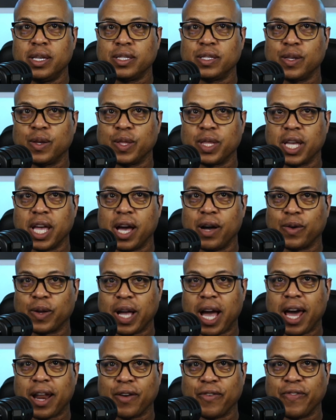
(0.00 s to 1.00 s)
So the
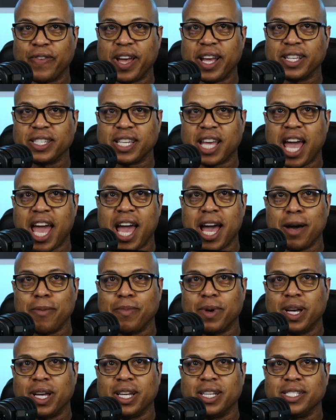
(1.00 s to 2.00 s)
Elgato
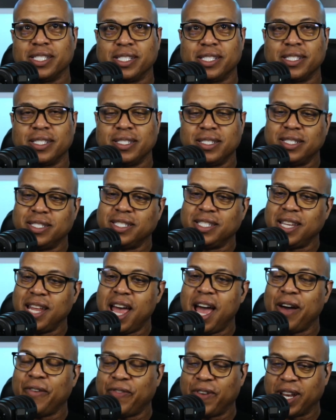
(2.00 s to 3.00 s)
FaceCam
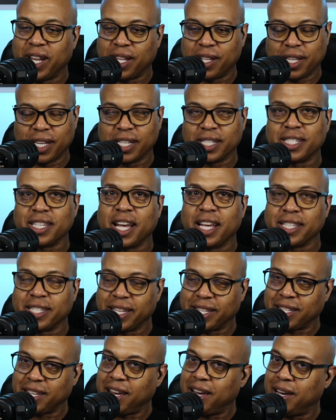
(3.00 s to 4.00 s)
definitely says
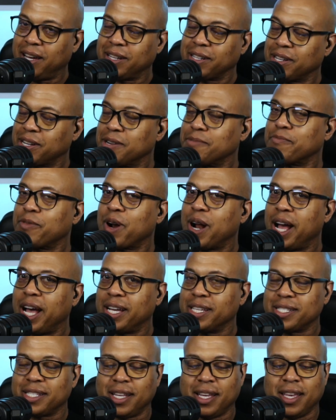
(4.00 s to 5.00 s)
it's
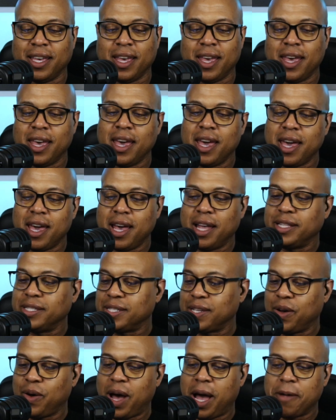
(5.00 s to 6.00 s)
uncompressed, and
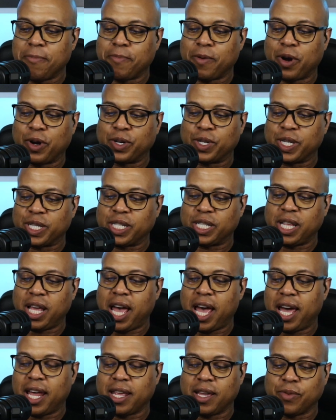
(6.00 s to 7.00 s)
so I purchased
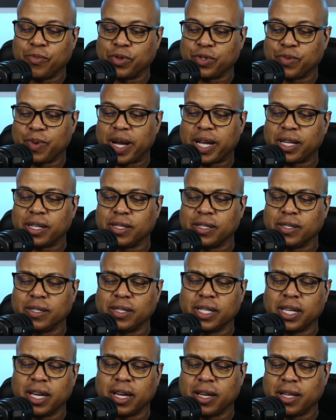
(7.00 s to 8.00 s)
that. It was
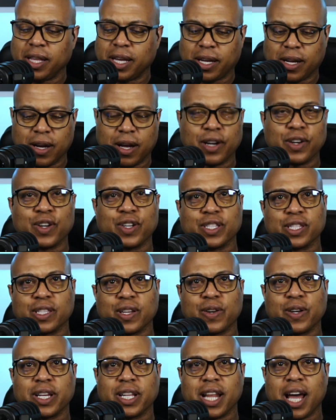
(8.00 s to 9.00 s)
regularly like one hundred
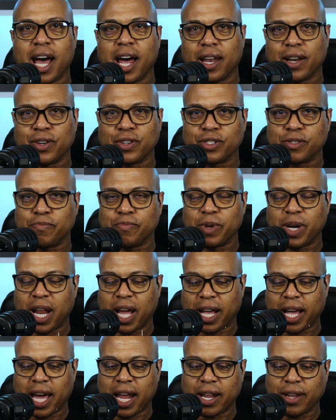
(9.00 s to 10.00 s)
thirty dollars, but
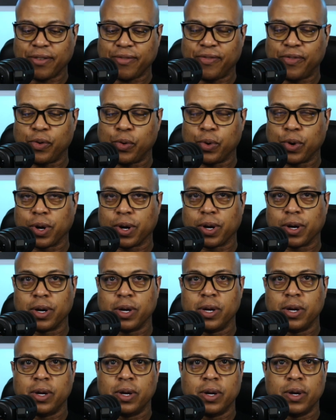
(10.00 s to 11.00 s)
I got it for
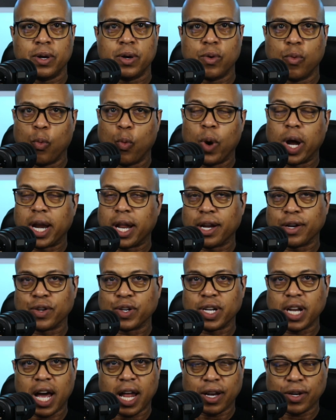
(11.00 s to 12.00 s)
one
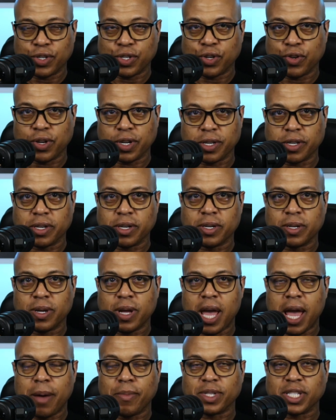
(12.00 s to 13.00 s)
hundred dollars during
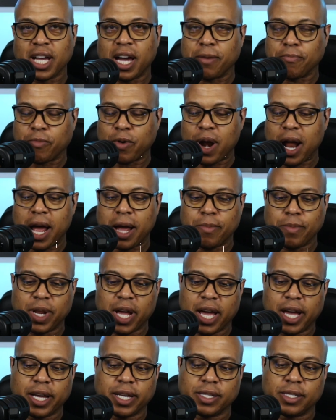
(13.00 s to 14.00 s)
Amazon Prime
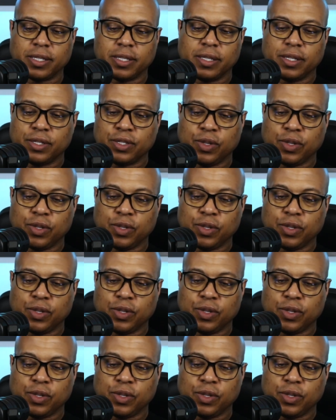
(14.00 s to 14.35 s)
days.